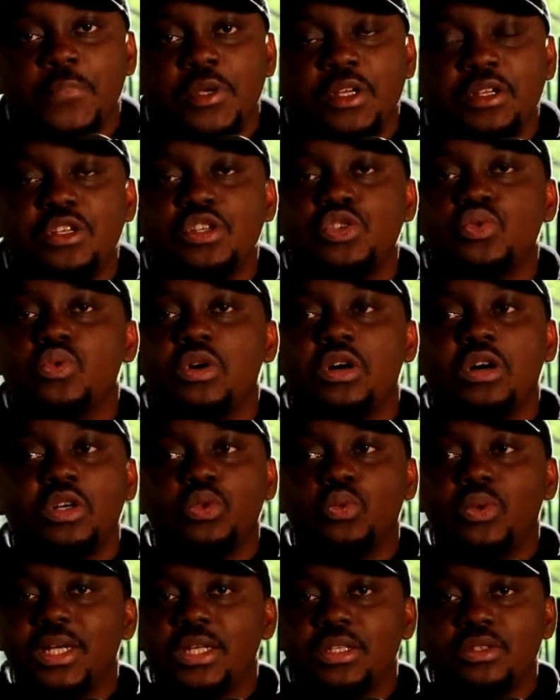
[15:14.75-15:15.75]
In this
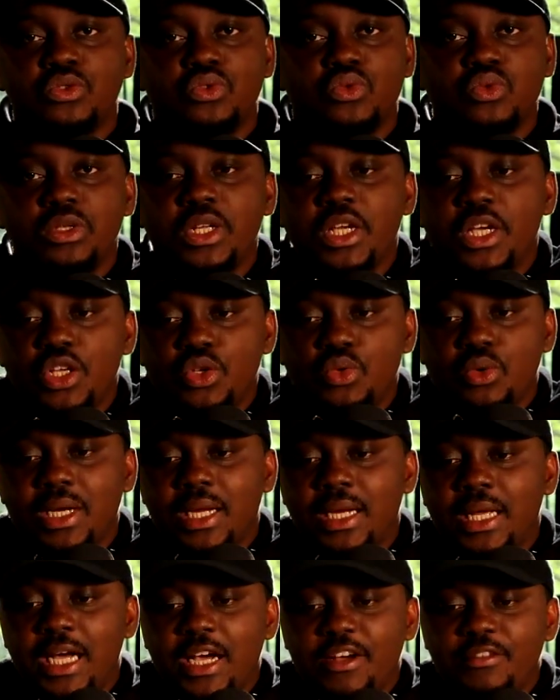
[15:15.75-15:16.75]
world where today you
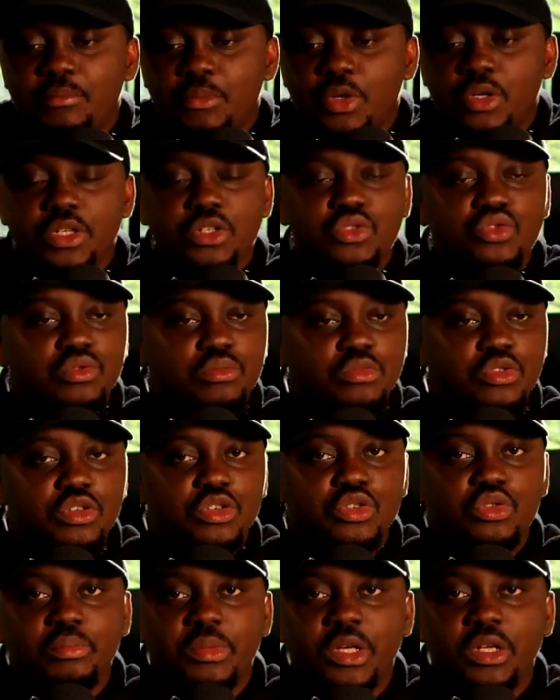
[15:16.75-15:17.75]
can have money, tomorrow
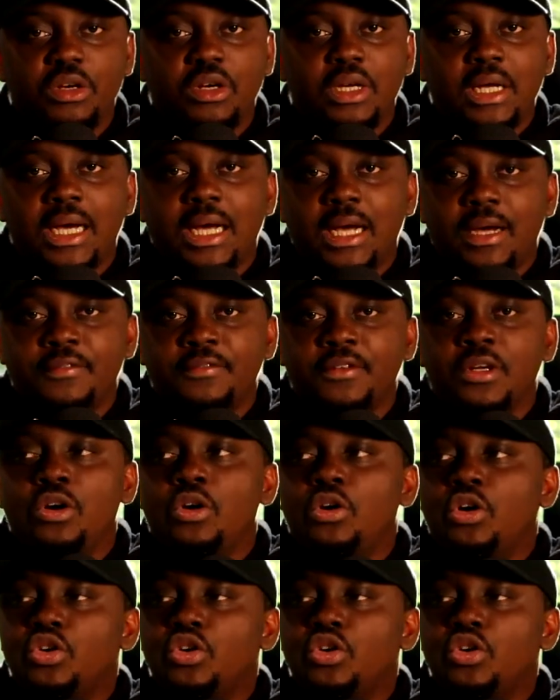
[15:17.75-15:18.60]
you may not have,